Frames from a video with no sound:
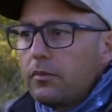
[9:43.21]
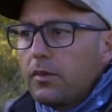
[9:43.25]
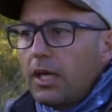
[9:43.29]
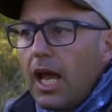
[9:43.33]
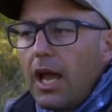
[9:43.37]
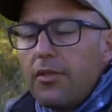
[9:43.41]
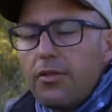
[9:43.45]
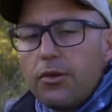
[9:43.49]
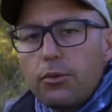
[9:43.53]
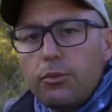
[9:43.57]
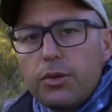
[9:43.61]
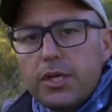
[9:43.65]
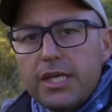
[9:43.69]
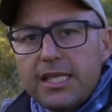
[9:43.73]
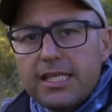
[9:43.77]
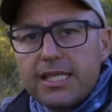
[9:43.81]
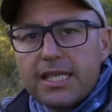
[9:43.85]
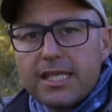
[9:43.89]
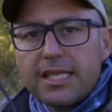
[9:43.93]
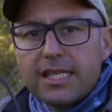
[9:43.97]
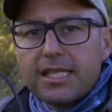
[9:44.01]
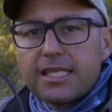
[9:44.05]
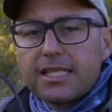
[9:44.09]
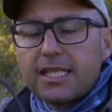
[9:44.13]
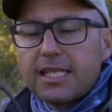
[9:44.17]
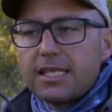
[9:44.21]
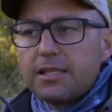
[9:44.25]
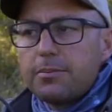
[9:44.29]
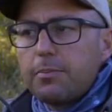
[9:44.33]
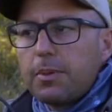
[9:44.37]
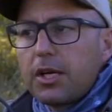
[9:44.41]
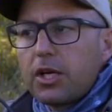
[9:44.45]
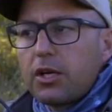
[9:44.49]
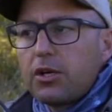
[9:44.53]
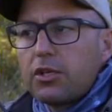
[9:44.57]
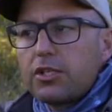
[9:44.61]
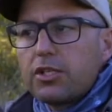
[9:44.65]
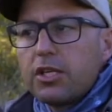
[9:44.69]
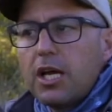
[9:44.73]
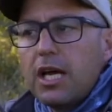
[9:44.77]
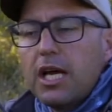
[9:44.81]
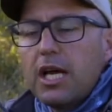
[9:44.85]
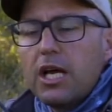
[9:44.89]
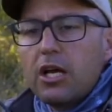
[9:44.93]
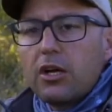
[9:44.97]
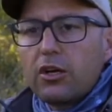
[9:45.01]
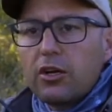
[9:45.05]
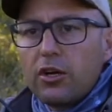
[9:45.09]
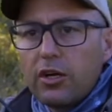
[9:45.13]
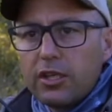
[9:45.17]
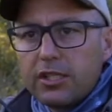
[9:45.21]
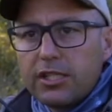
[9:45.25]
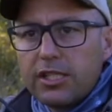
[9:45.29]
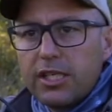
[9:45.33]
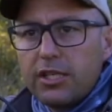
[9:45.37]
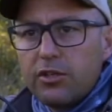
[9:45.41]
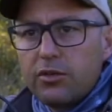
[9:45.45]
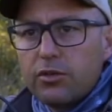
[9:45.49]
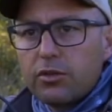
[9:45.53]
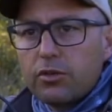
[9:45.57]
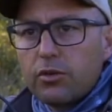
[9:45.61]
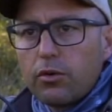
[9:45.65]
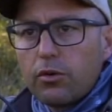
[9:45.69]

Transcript: and the reason is because continuous